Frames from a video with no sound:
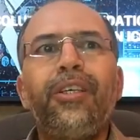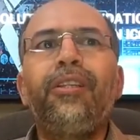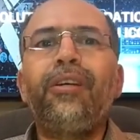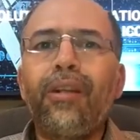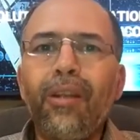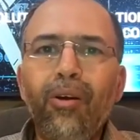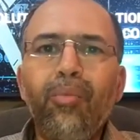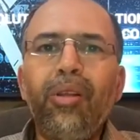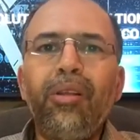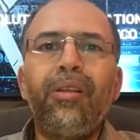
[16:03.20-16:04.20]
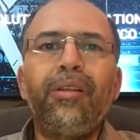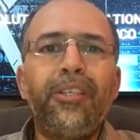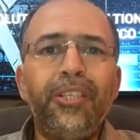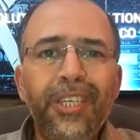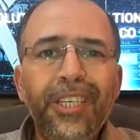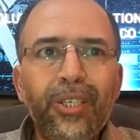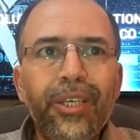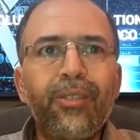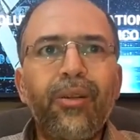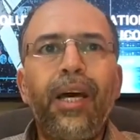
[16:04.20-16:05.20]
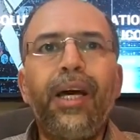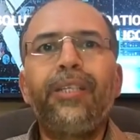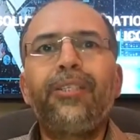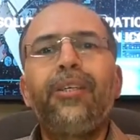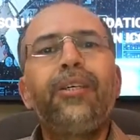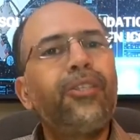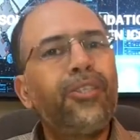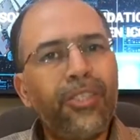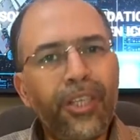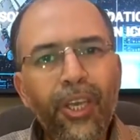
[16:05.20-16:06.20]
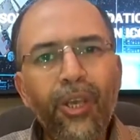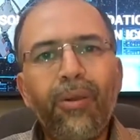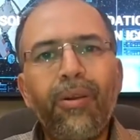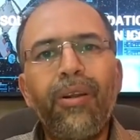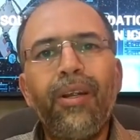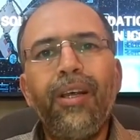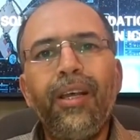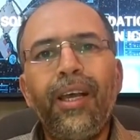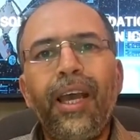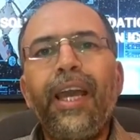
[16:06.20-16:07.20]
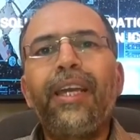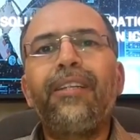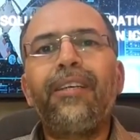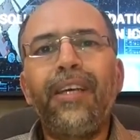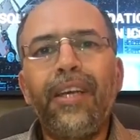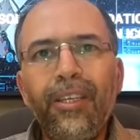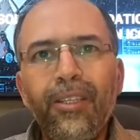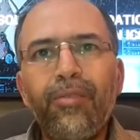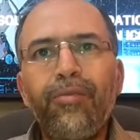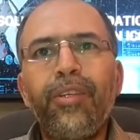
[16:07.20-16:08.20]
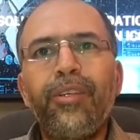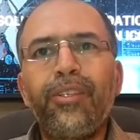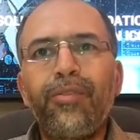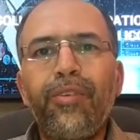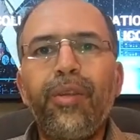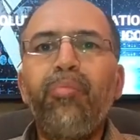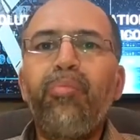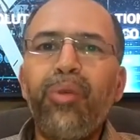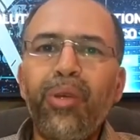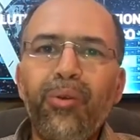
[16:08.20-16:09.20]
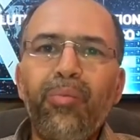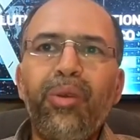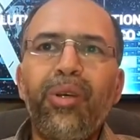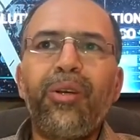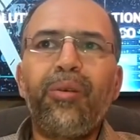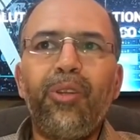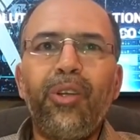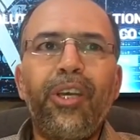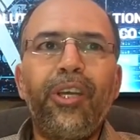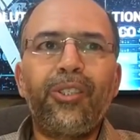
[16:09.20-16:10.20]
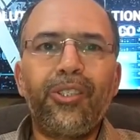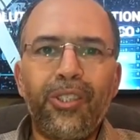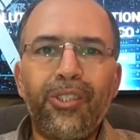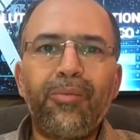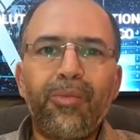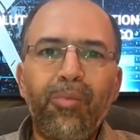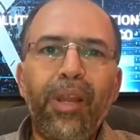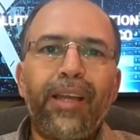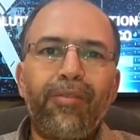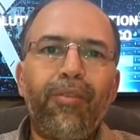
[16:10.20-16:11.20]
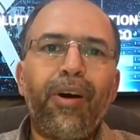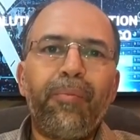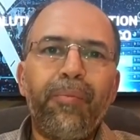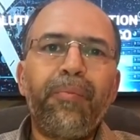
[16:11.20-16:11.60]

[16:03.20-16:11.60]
in the global, decentralized, secure, and interference-free peer-to-peer communication systems platform.